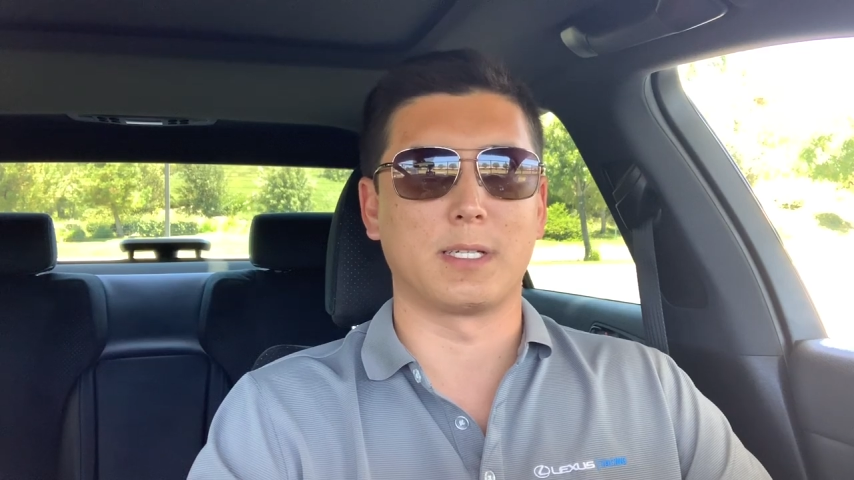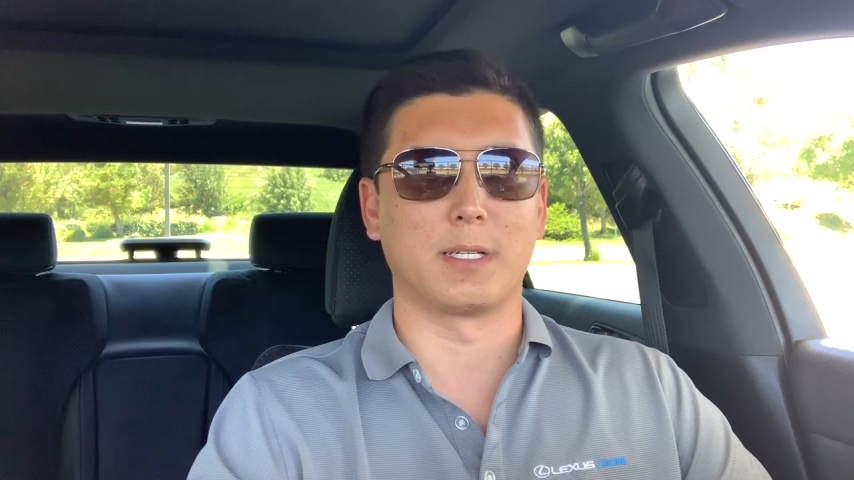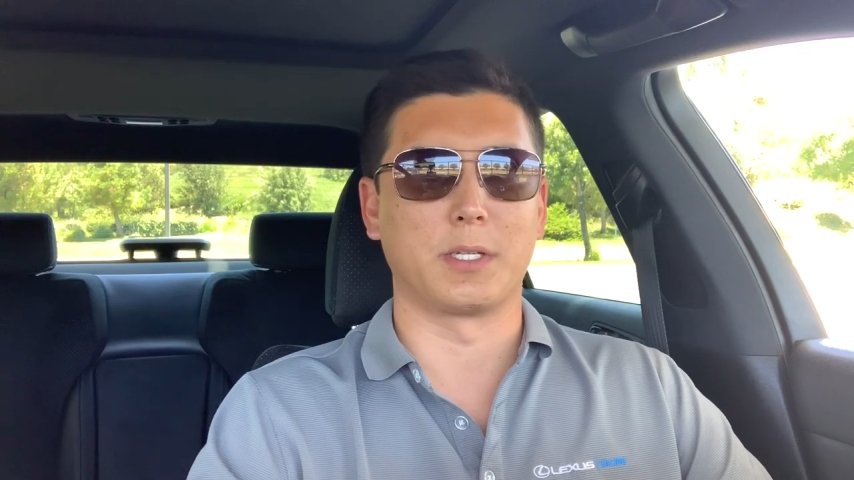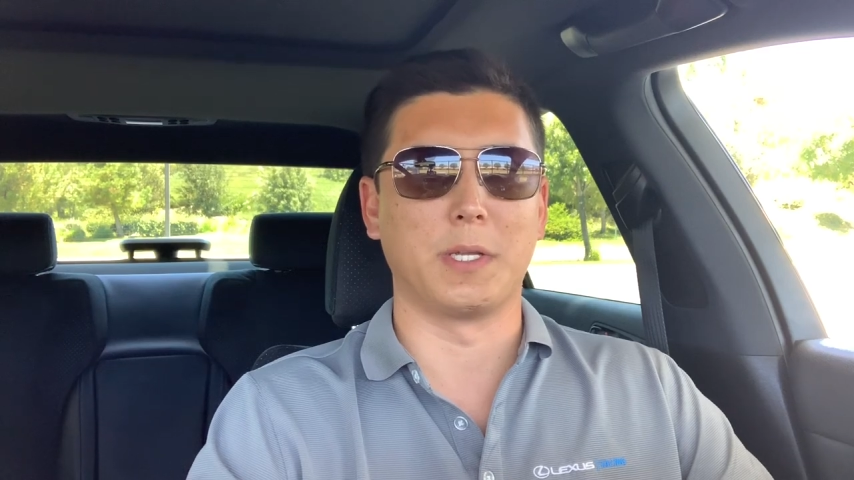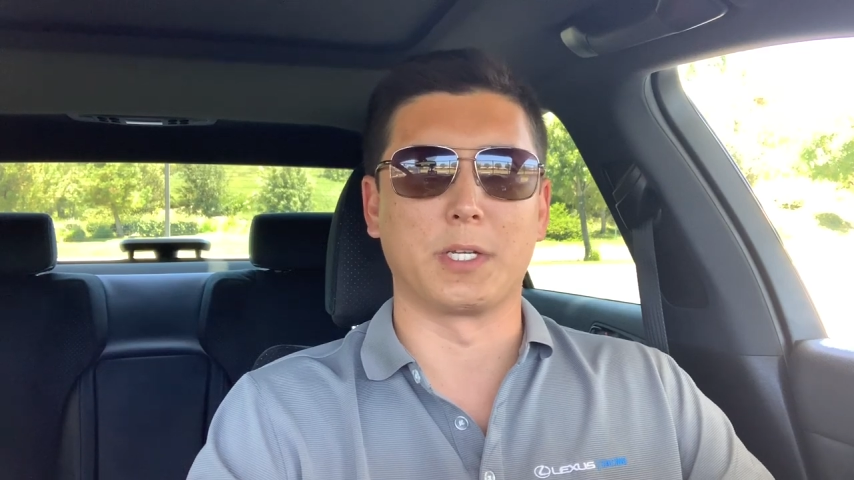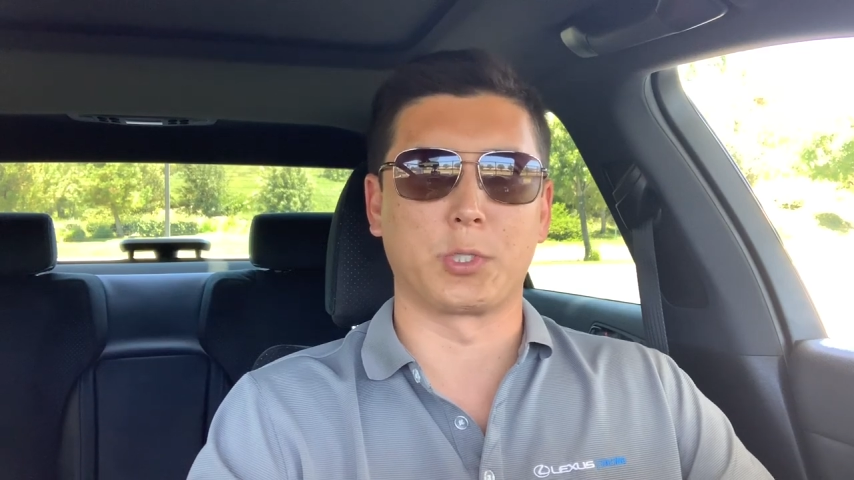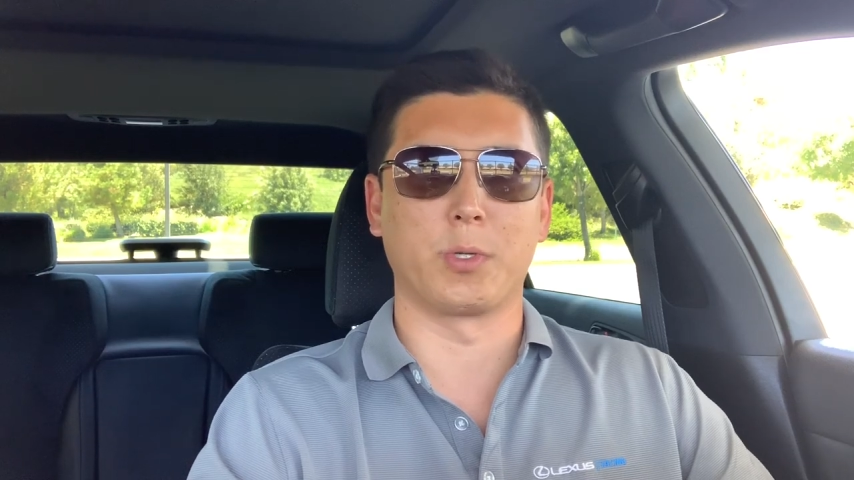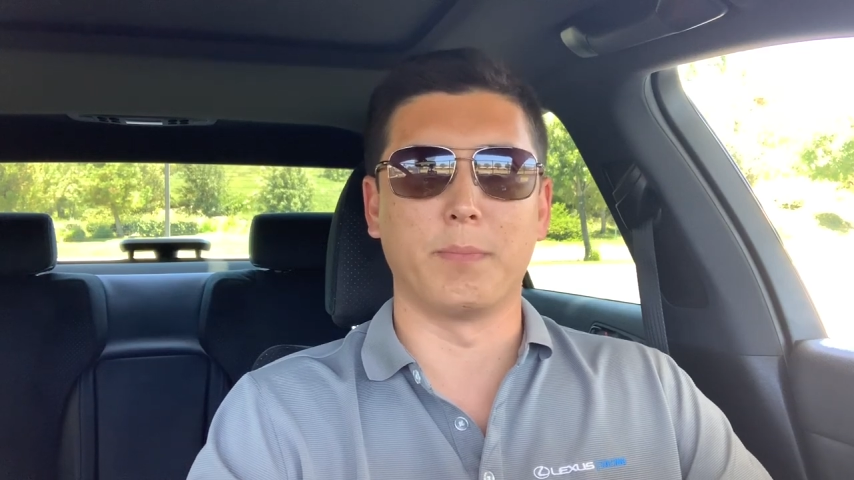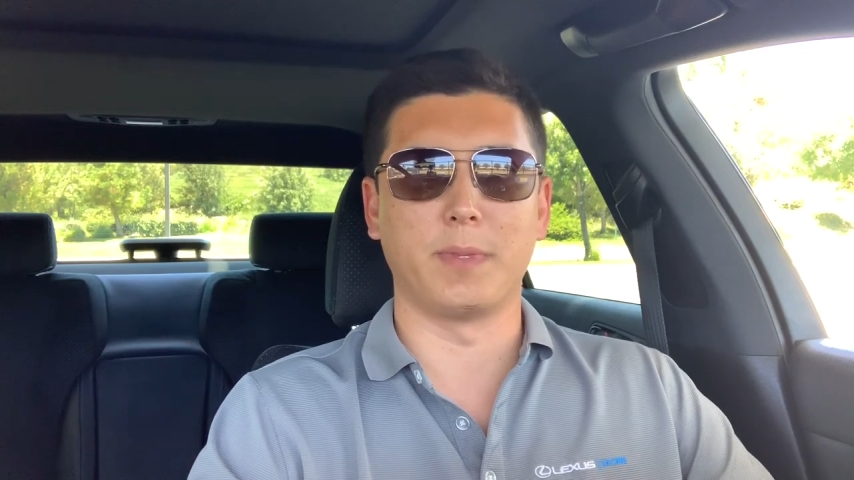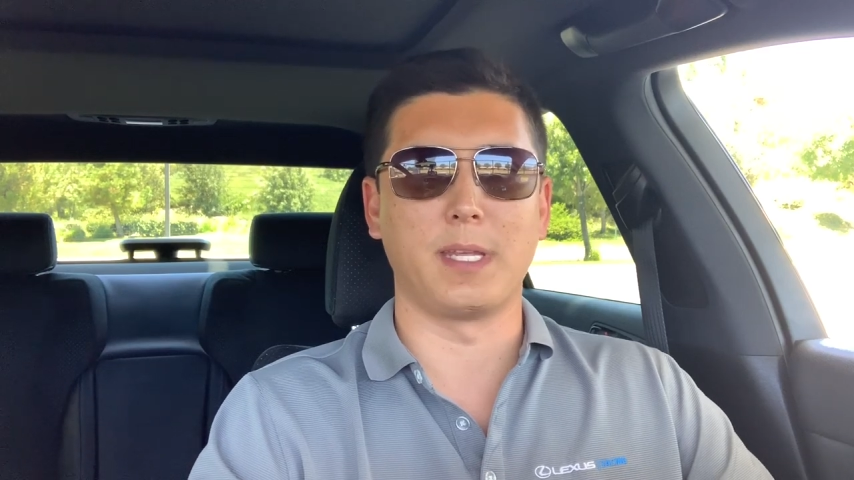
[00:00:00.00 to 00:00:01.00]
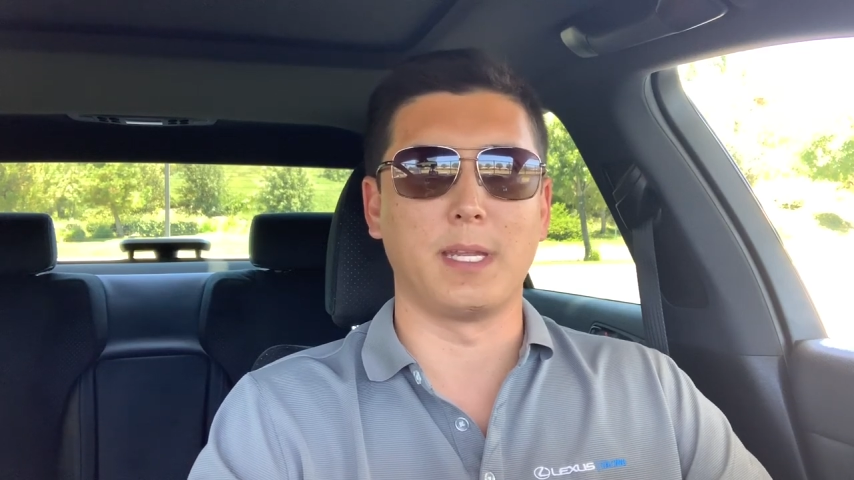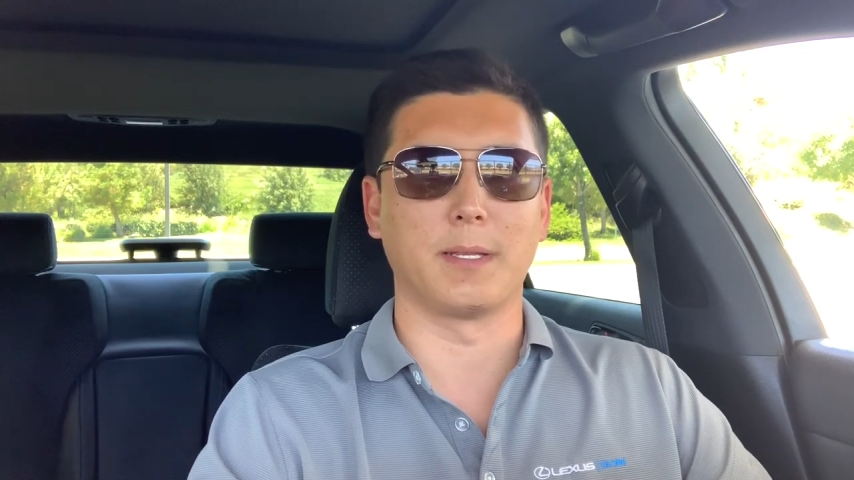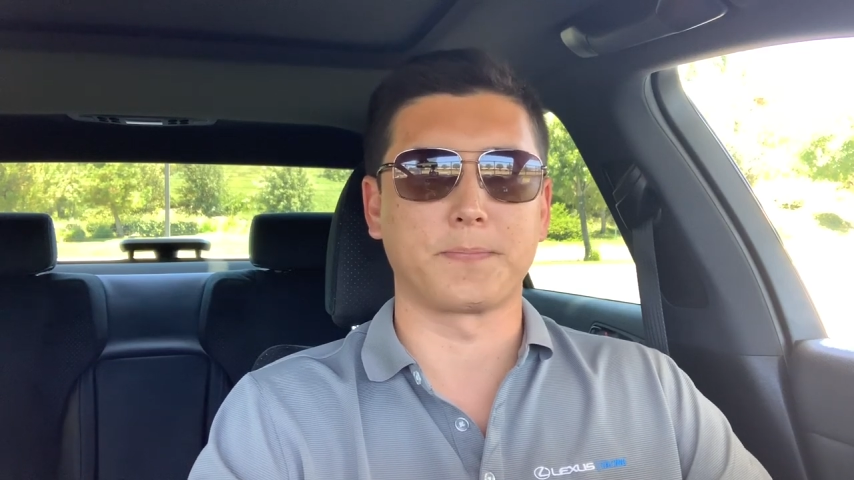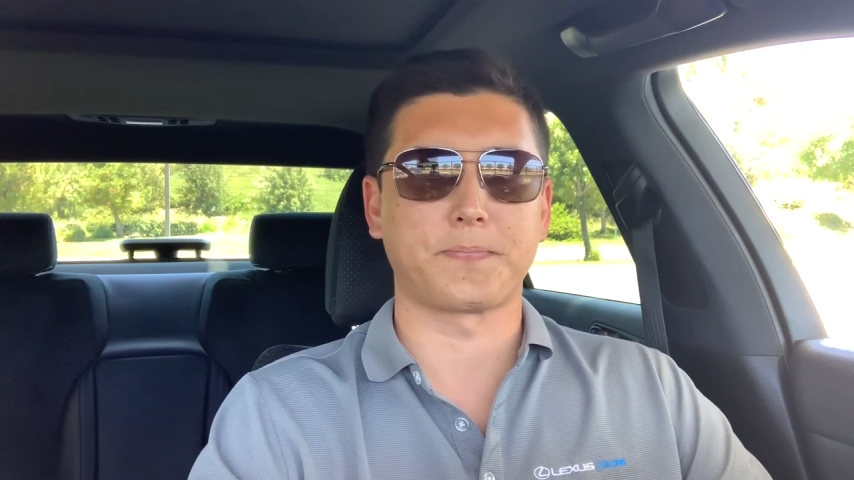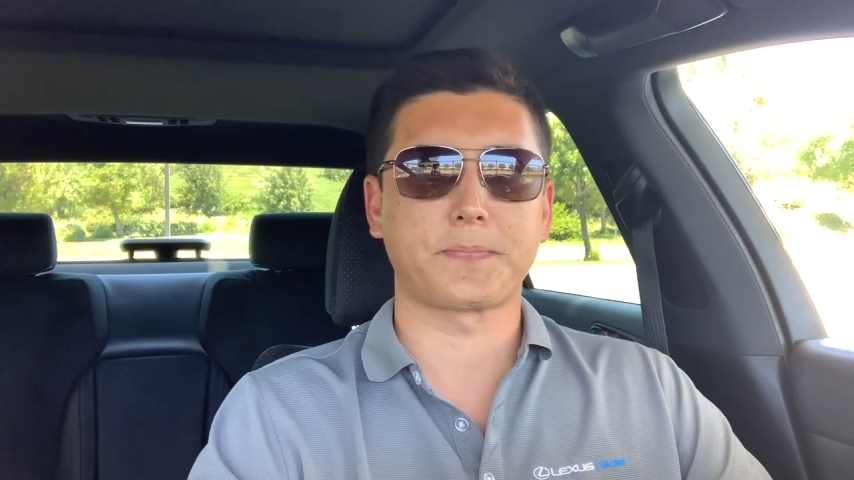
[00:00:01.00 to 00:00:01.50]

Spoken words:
trim the